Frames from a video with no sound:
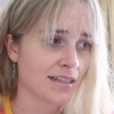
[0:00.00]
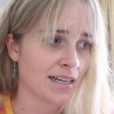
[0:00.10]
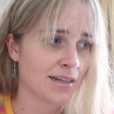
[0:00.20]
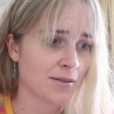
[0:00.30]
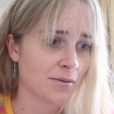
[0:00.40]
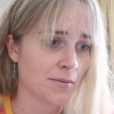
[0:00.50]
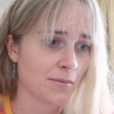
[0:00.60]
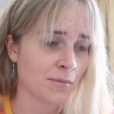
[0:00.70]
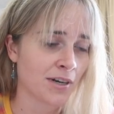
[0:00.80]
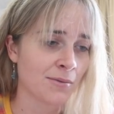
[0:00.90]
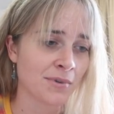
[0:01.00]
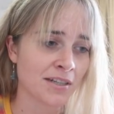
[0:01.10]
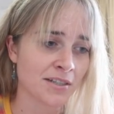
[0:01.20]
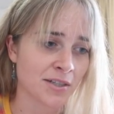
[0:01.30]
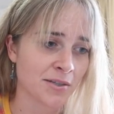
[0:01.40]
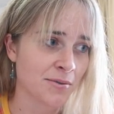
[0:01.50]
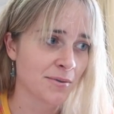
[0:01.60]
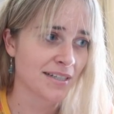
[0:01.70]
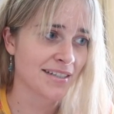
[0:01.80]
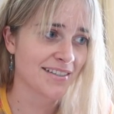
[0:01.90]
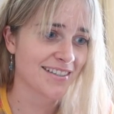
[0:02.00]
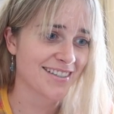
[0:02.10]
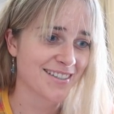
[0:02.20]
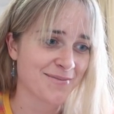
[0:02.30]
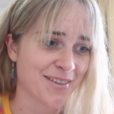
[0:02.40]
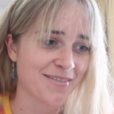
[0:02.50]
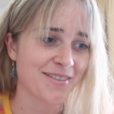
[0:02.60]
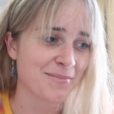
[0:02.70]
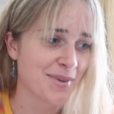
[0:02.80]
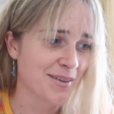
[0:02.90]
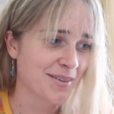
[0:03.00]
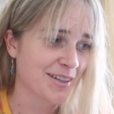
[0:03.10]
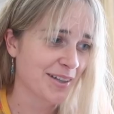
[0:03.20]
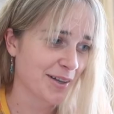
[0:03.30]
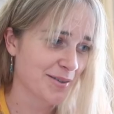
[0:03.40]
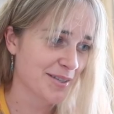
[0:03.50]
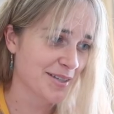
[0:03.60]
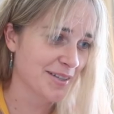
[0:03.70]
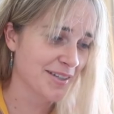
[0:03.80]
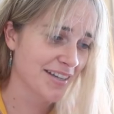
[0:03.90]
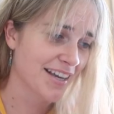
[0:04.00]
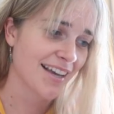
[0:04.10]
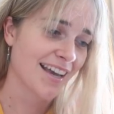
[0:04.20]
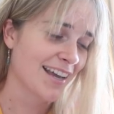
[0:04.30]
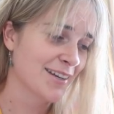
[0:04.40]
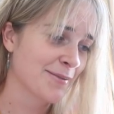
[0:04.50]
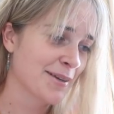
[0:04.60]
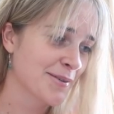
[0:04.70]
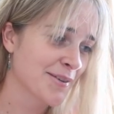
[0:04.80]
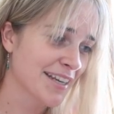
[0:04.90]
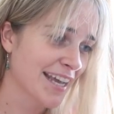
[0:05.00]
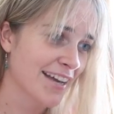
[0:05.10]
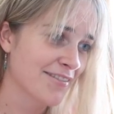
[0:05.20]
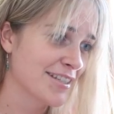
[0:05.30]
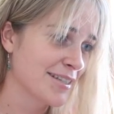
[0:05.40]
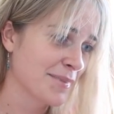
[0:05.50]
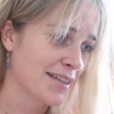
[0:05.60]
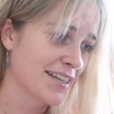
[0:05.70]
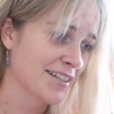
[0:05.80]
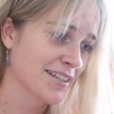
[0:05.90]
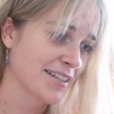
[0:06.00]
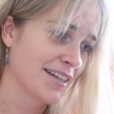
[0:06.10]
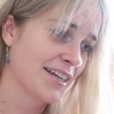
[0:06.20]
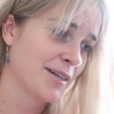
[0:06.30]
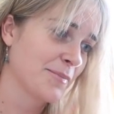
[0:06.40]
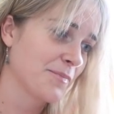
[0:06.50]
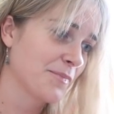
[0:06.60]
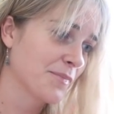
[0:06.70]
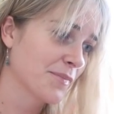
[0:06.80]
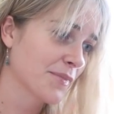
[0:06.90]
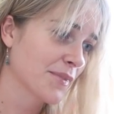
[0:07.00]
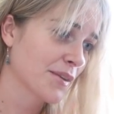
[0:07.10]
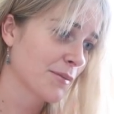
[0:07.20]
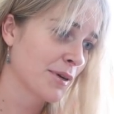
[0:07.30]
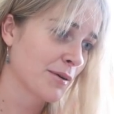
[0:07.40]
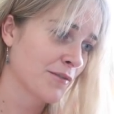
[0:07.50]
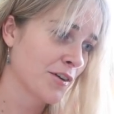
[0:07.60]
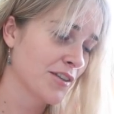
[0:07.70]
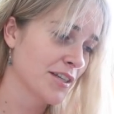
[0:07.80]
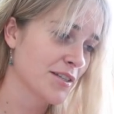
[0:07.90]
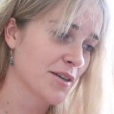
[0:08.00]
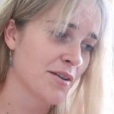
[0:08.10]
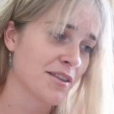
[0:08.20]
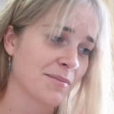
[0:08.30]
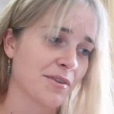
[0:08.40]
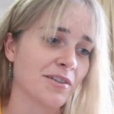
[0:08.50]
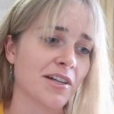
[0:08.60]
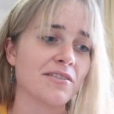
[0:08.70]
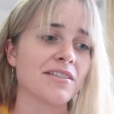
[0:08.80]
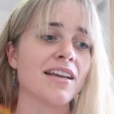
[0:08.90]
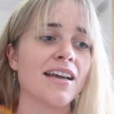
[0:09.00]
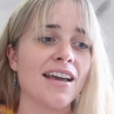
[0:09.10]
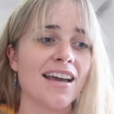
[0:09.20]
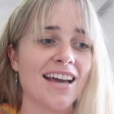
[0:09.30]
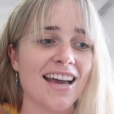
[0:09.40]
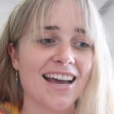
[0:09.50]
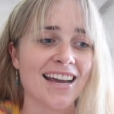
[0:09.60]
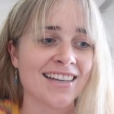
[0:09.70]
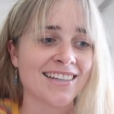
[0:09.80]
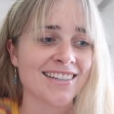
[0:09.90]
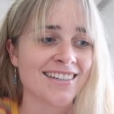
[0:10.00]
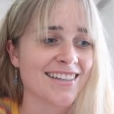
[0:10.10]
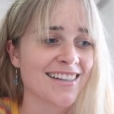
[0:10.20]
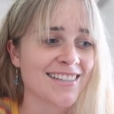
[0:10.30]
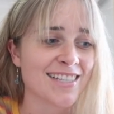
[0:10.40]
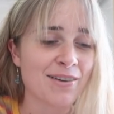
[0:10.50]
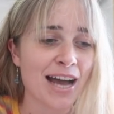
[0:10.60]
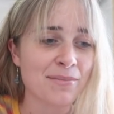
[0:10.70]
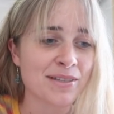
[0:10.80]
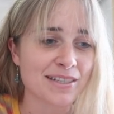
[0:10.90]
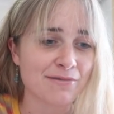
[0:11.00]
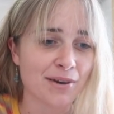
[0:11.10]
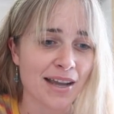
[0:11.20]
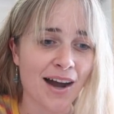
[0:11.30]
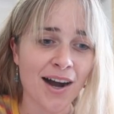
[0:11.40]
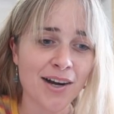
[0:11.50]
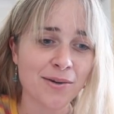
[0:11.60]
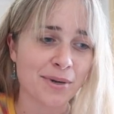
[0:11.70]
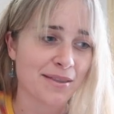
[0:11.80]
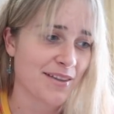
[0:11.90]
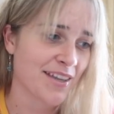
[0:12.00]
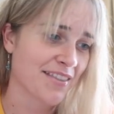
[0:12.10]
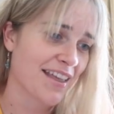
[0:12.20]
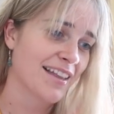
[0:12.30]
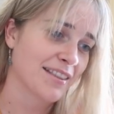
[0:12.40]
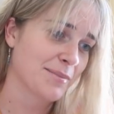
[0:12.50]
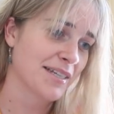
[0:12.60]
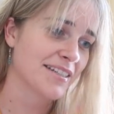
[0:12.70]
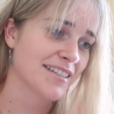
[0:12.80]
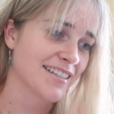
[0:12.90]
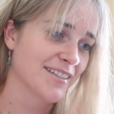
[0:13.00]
Now, what I want to do is move the Moon closer, and we already have a simulation where we've got this Earth and Moon close, and see what happens if we are within that limit.